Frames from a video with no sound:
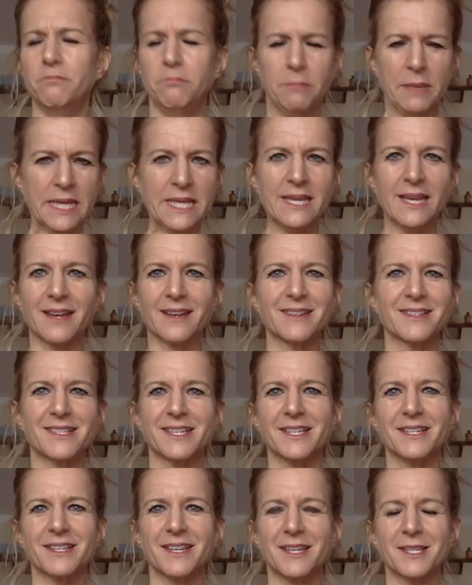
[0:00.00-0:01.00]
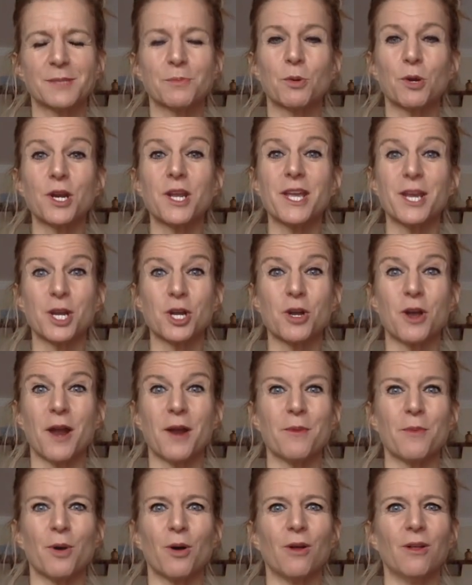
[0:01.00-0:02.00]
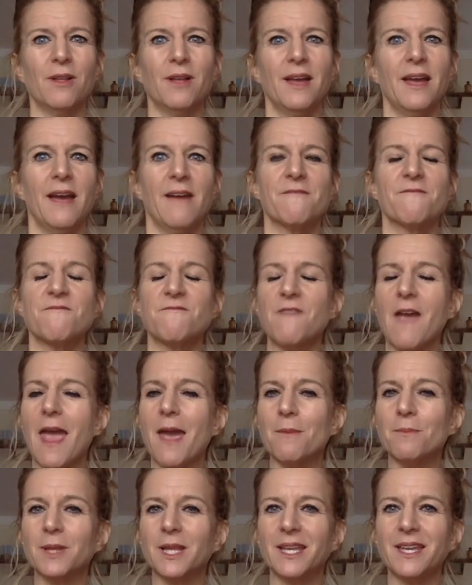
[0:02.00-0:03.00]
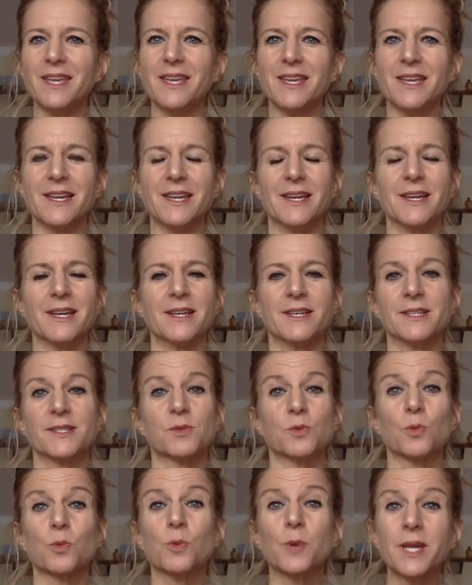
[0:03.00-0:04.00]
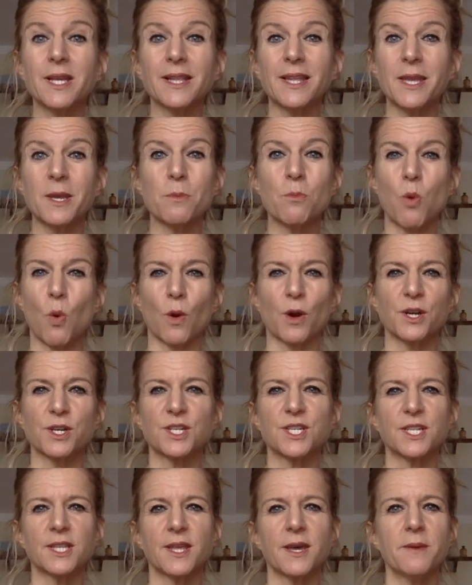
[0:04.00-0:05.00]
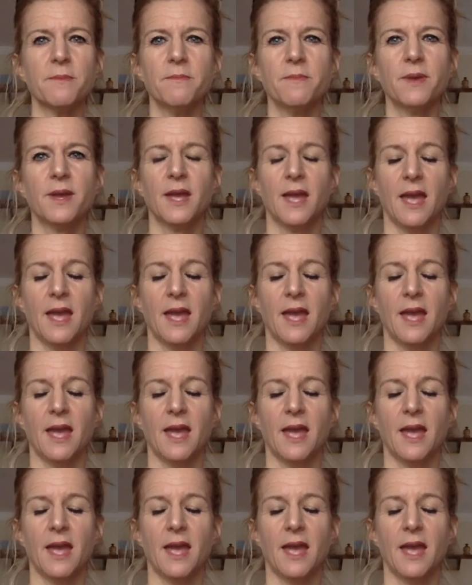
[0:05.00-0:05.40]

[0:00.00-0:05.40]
beings. It's pretty incredible. Family is really important to them.